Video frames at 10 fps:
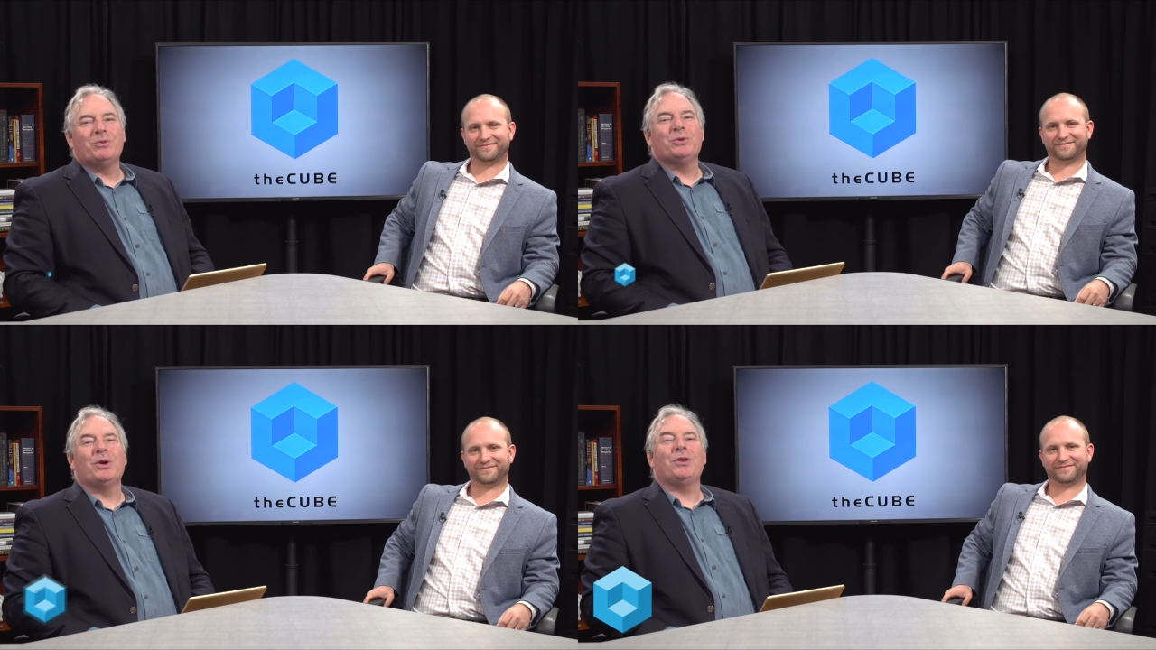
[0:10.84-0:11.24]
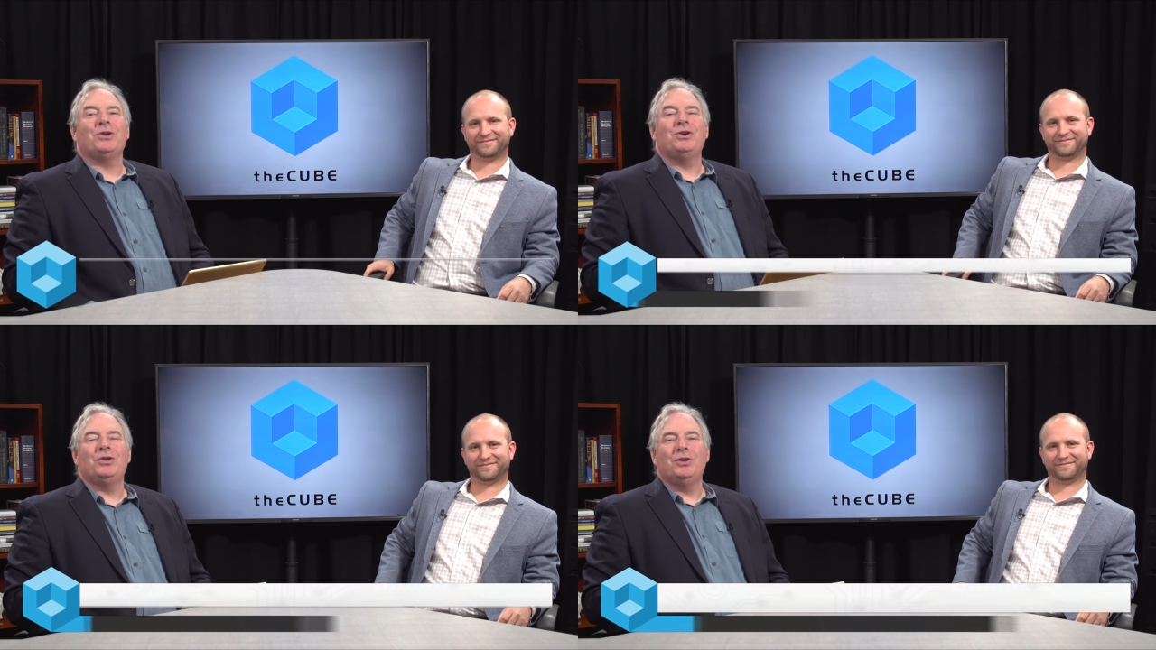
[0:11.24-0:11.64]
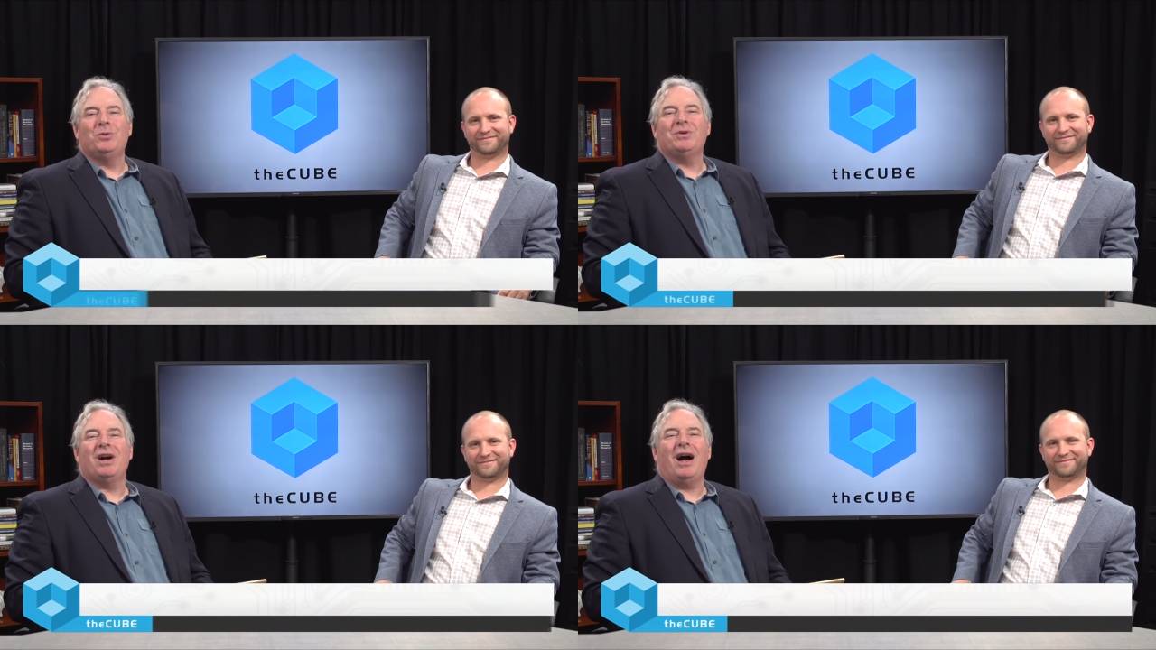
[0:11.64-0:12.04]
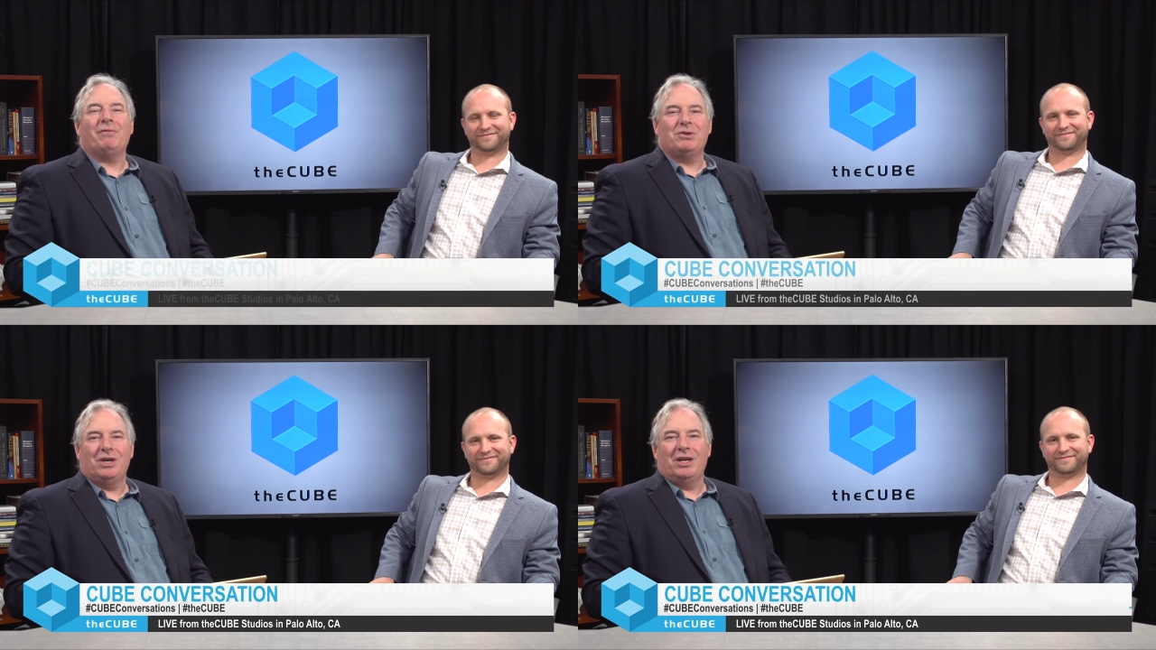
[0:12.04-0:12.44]
Speaker 1: to another CUBE
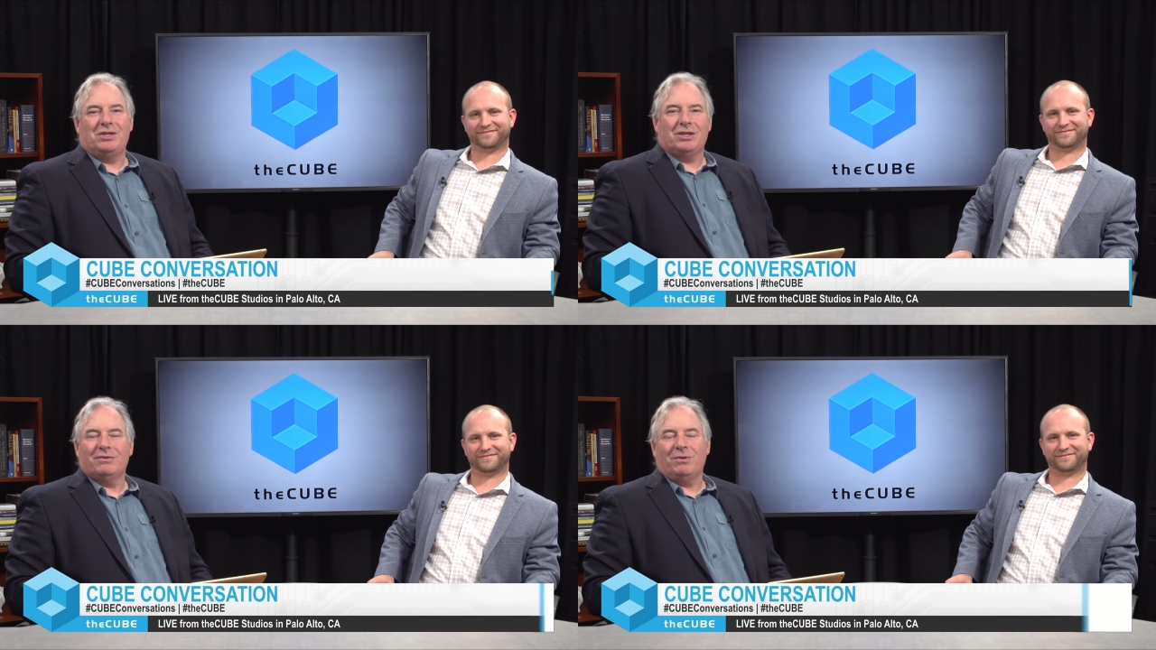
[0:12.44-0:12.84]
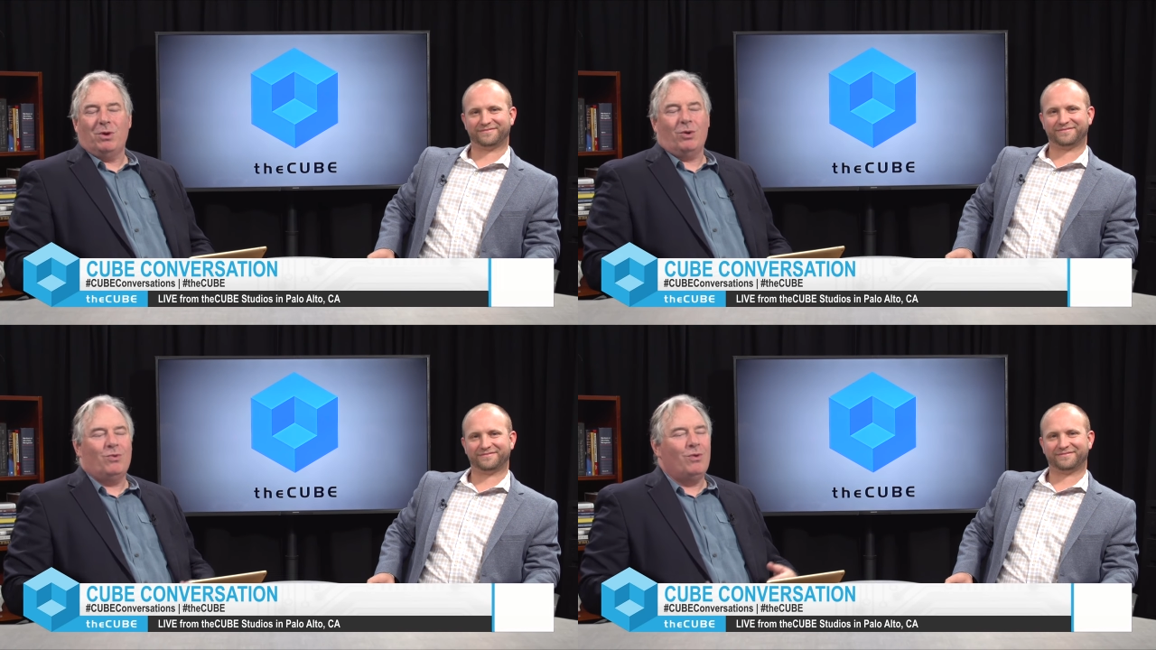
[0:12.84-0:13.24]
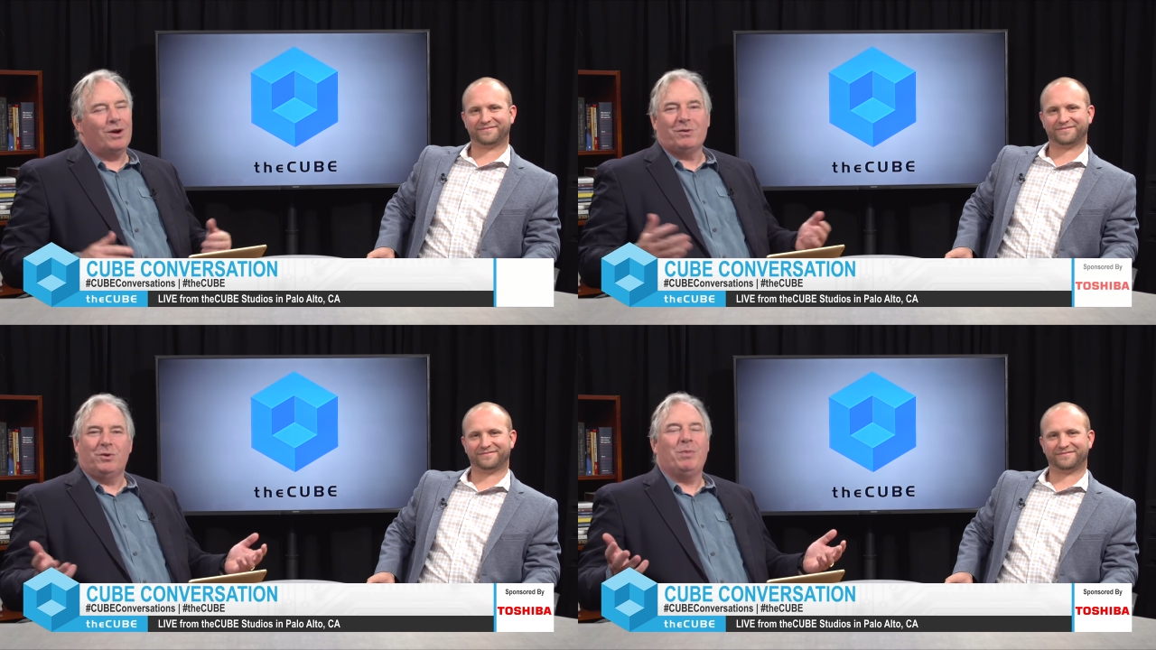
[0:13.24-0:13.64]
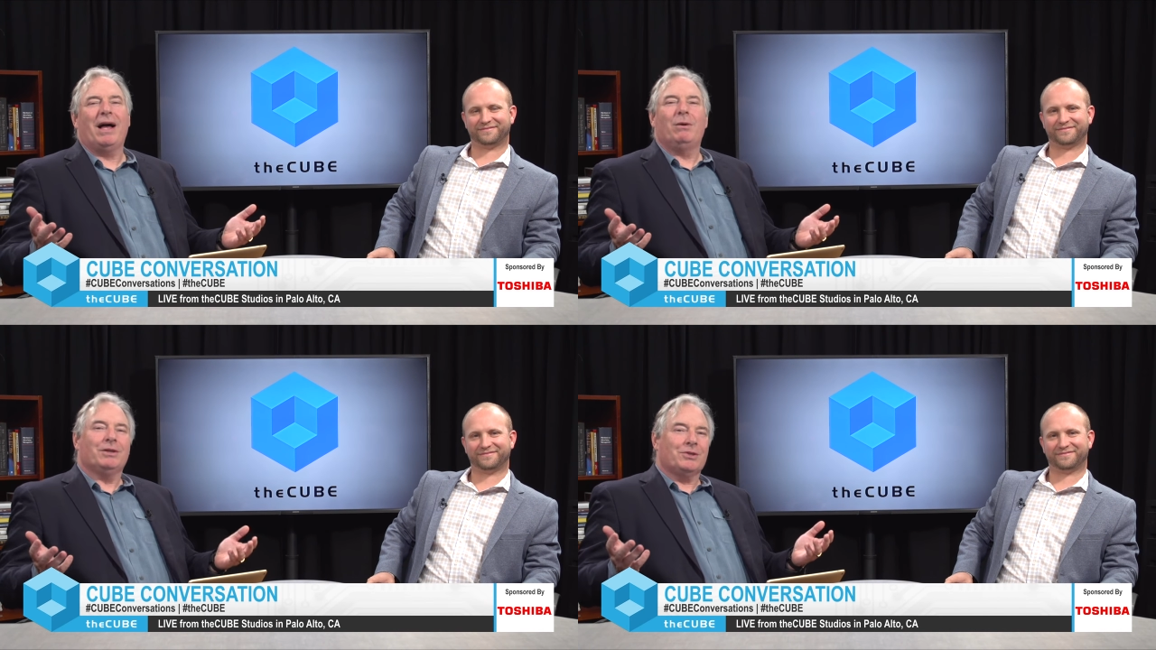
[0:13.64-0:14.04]
Conversation from our wonderful
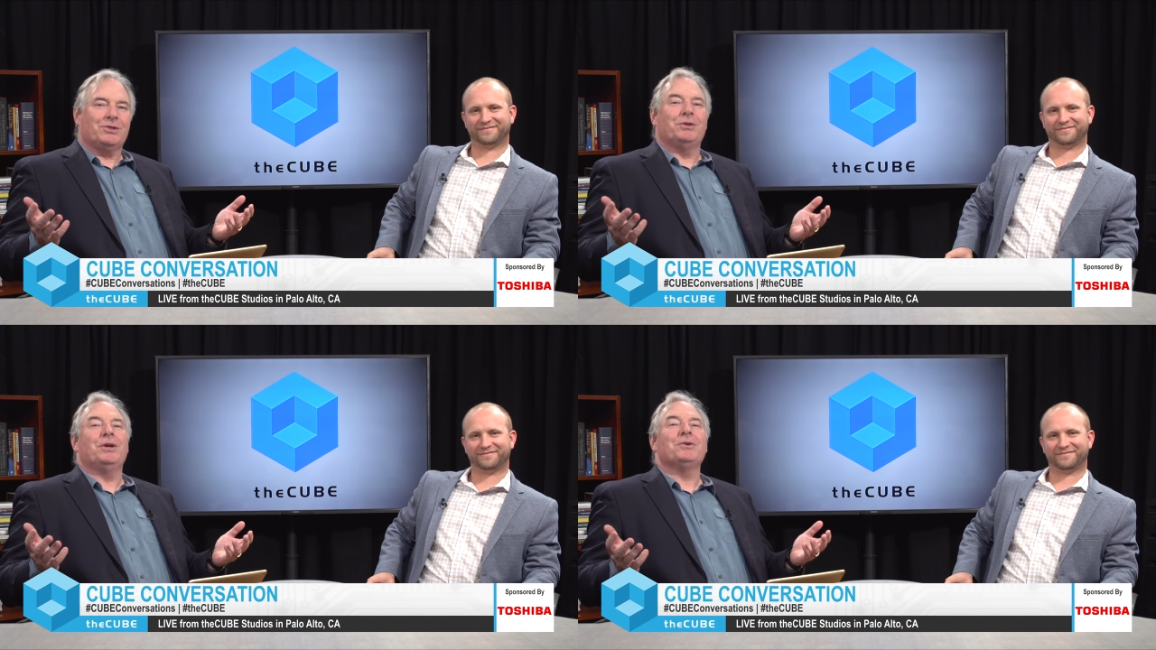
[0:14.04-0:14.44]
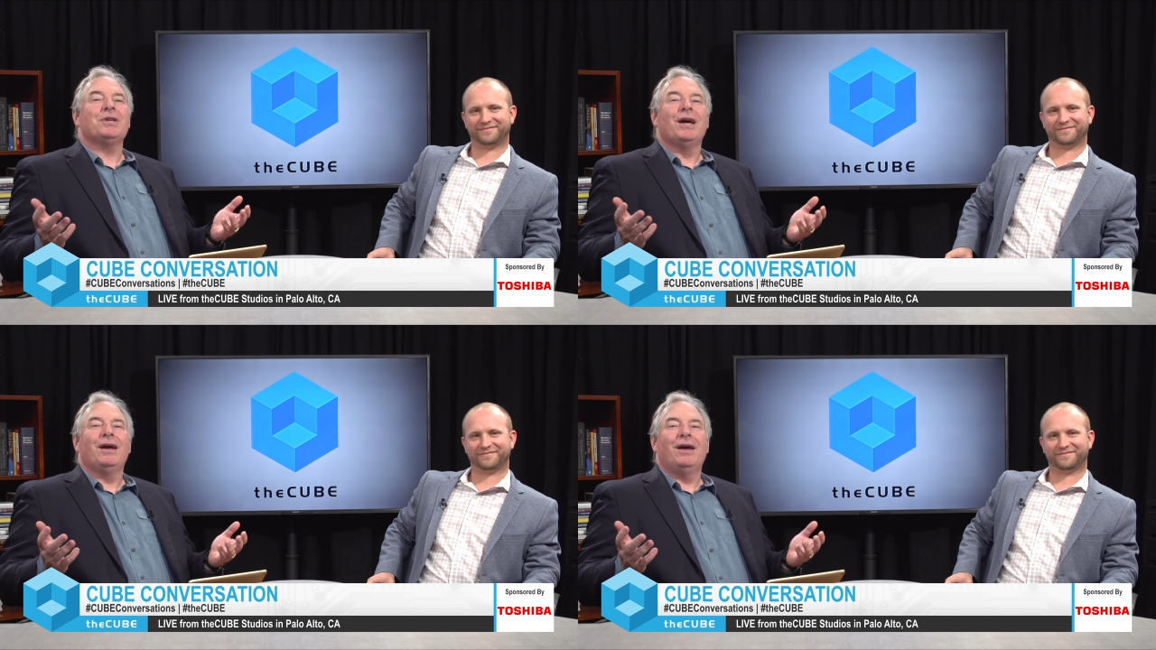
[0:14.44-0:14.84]
Palo Alto studios.